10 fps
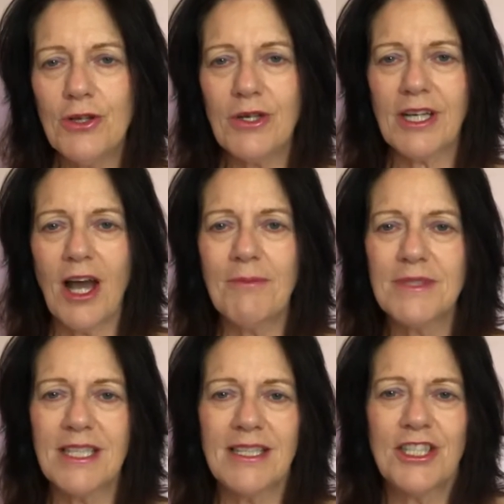that
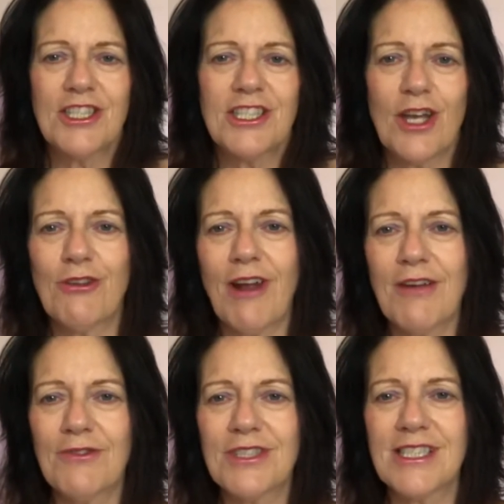comes in, they're just so
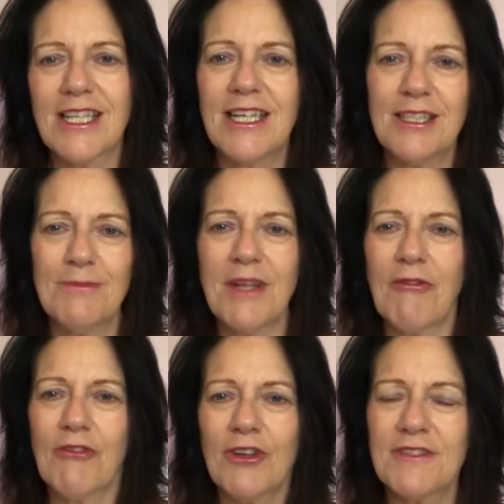grateful to see them. They're
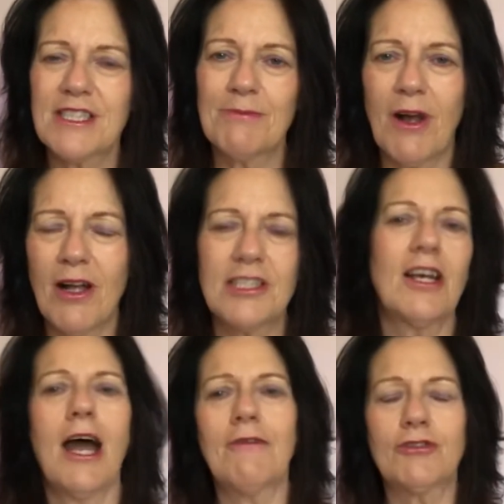full of smiles.
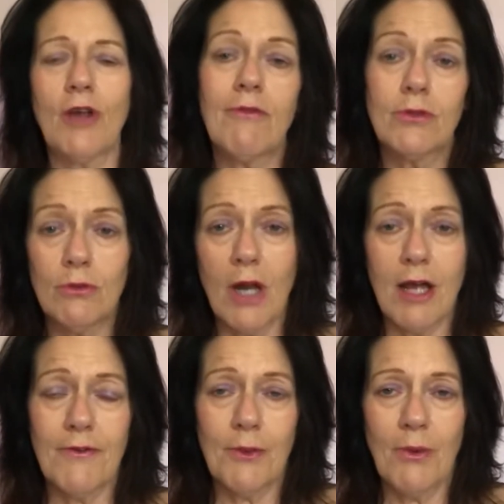Because I have travelled all
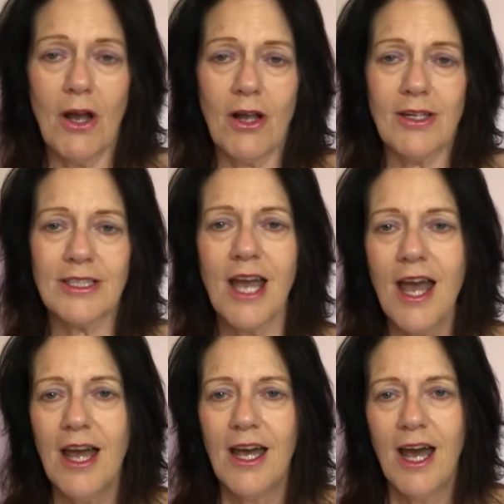over the world,
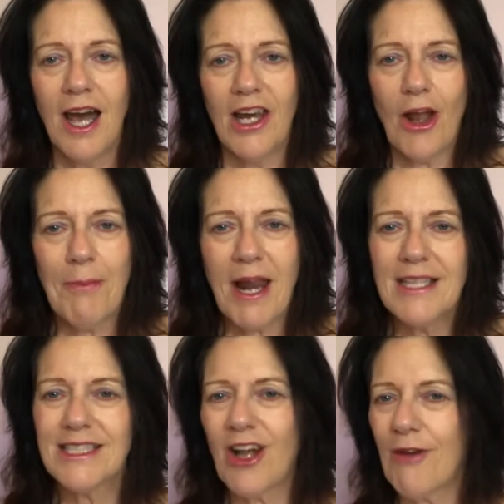and like
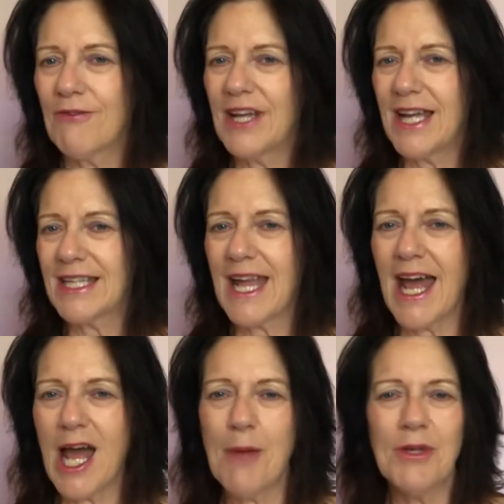places like
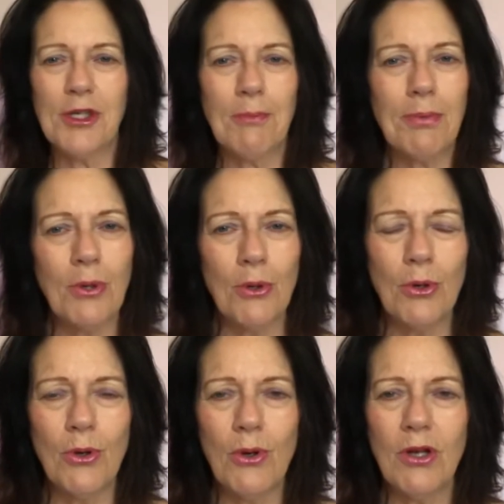Vietnam and
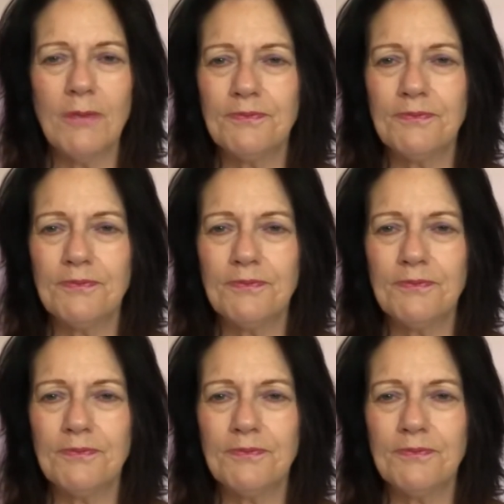Nepal